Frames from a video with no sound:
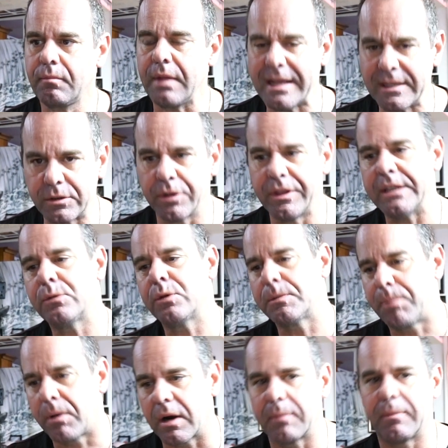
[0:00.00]
And so this was
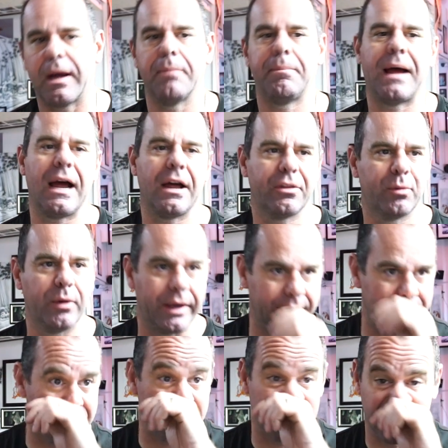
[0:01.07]
part of my pathway
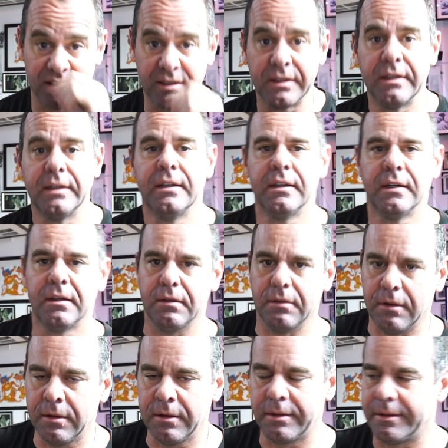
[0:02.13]
into
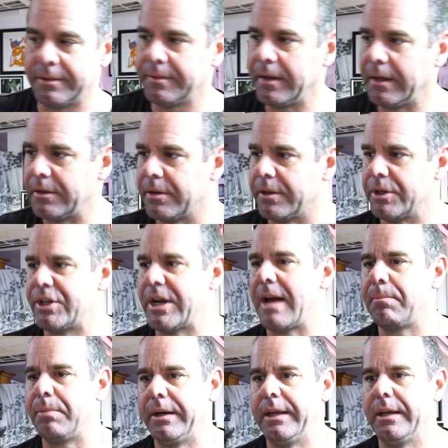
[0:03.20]
the
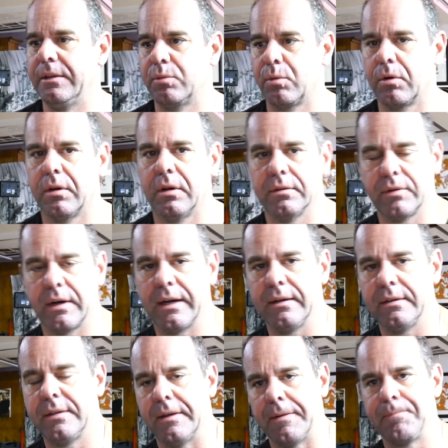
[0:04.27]
Japanese world, right?
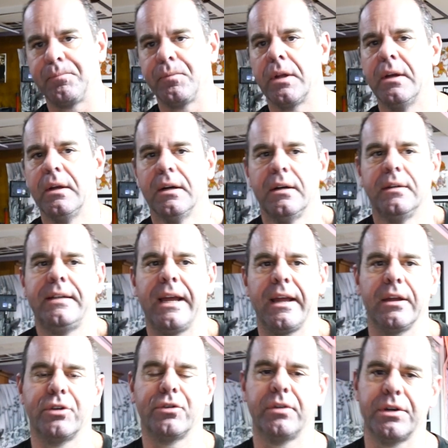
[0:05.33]
Into
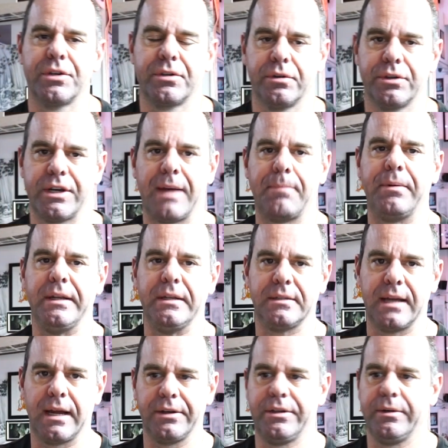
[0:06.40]
taking traditional Japanese
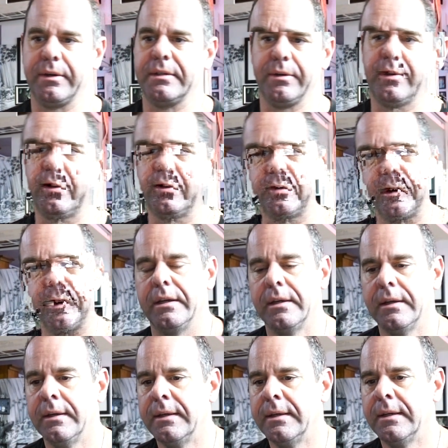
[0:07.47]
tattooing seriously
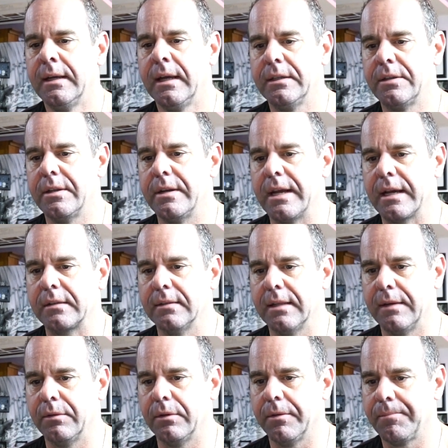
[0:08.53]
and to the next
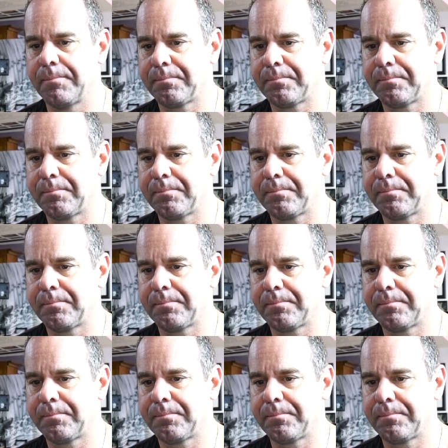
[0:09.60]
level.